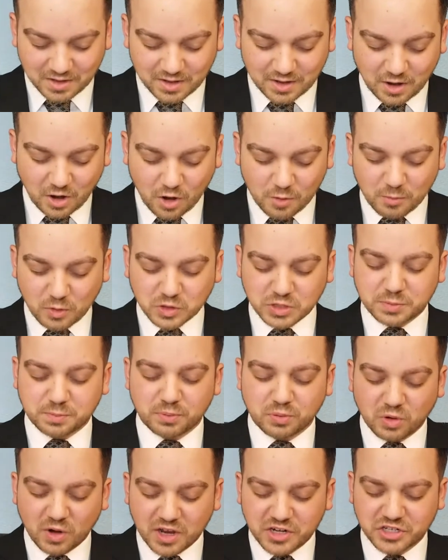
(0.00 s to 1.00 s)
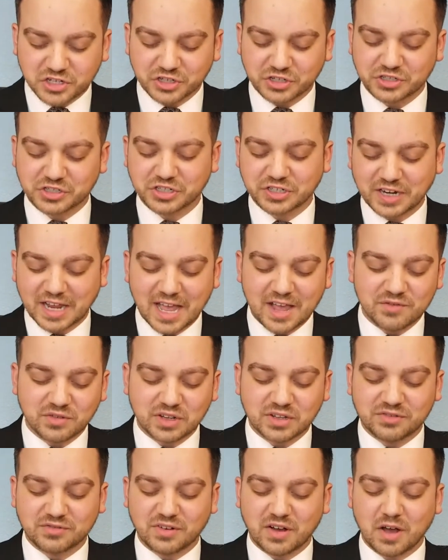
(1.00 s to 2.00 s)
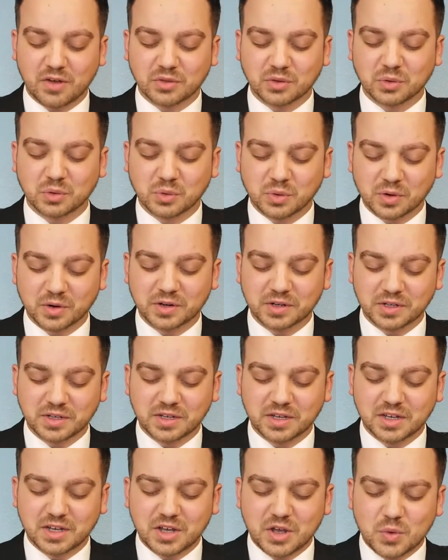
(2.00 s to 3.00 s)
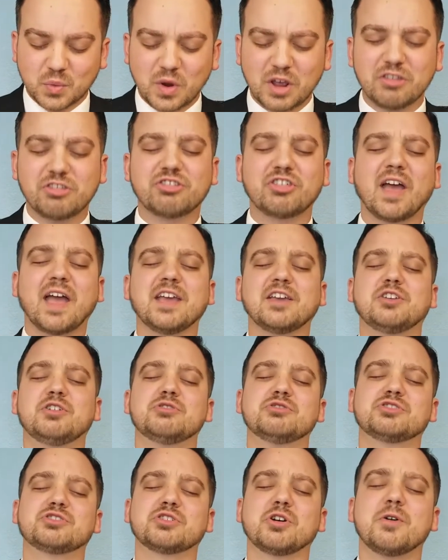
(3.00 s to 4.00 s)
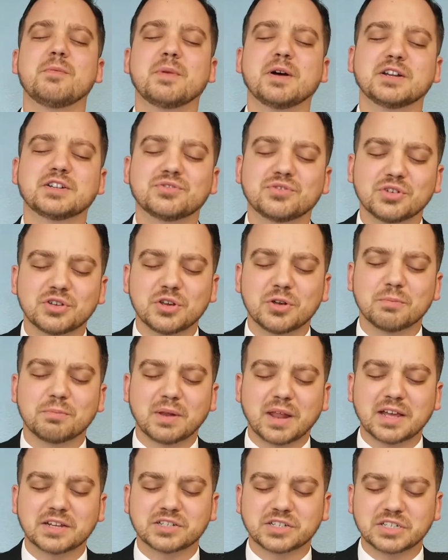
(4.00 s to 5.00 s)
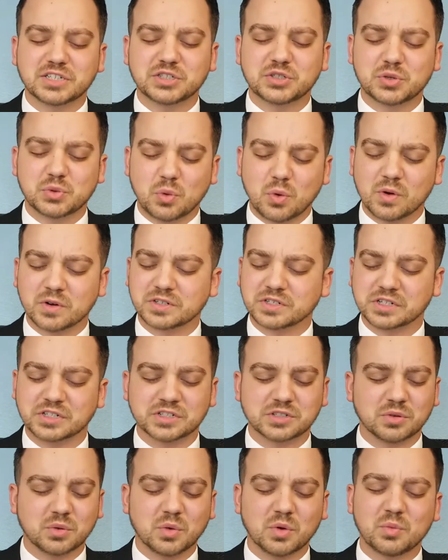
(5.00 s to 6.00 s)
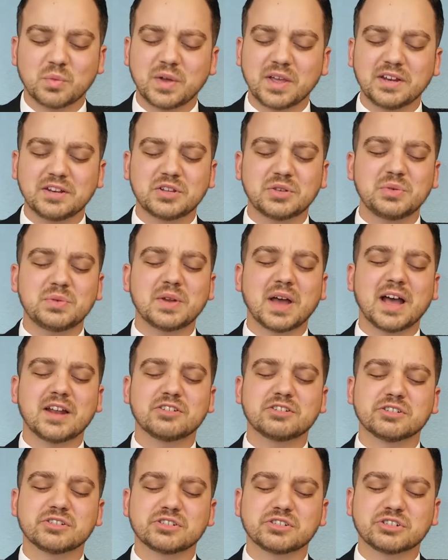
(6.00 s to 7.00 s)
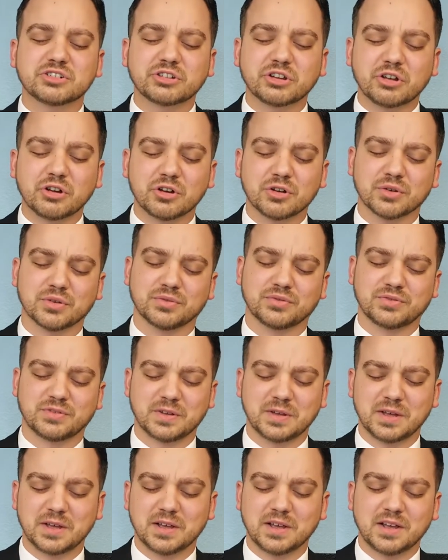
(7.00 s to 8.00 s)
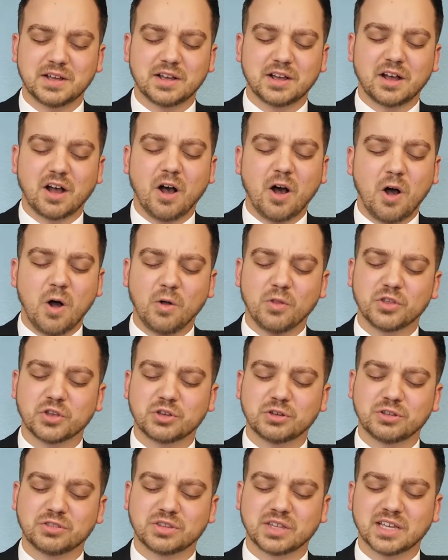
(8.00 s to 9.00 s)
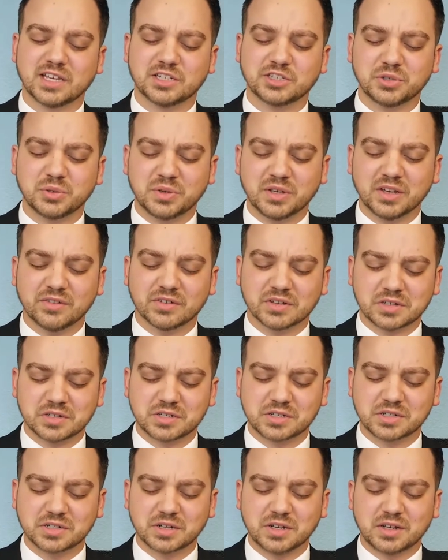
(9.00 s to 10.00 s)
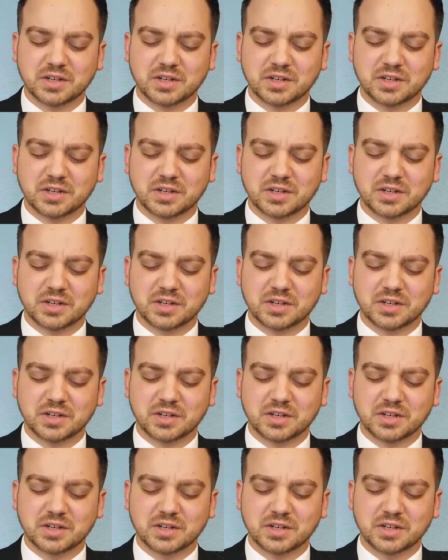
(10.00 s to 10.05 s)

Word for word: our most precious and heavenly Father, Lord. We thank you so much for your blessing towards us, Lord. We do not deserve all the good things you give us.